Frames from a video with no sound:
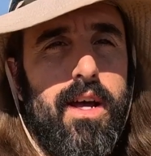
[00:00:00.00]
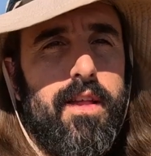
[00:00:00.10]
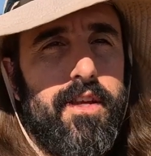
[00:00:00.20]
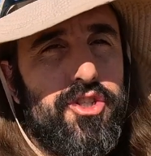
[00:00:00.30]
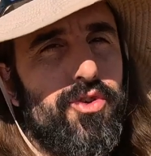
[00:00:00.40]

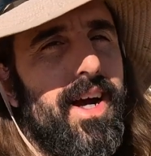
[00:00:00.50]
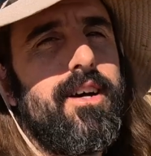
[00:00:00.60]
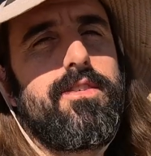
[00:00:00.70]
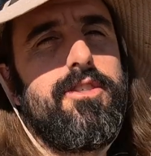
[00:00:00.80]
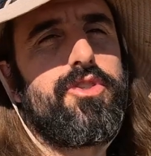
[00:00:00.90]
the
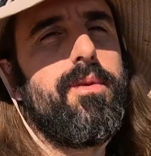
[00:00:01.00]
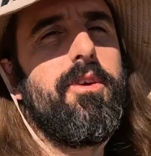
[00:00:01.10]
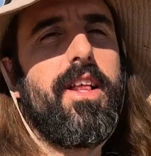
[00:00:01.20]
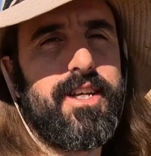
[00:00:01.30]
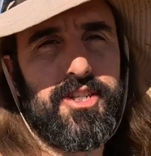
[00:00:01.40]
trials and
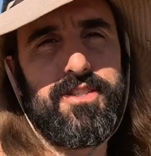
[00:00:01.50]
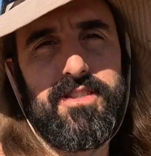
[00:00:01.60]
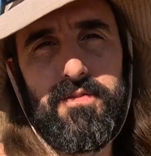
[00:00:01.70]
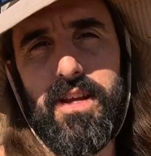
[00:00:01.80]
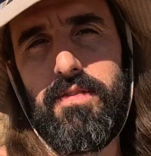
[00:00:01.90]
tribulations
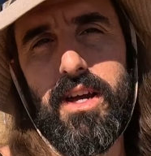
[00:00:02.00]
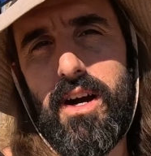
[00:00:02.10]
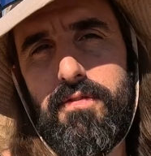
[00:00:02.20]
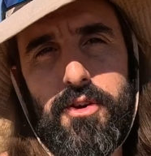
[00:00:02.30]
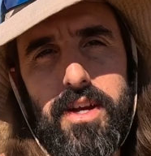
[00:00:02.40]
of living
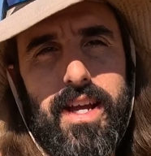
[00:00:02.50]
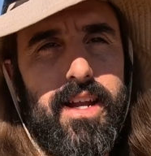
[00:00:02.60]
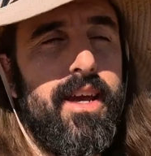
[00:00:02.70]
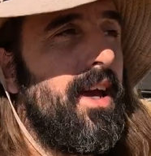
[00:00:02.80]
off grid.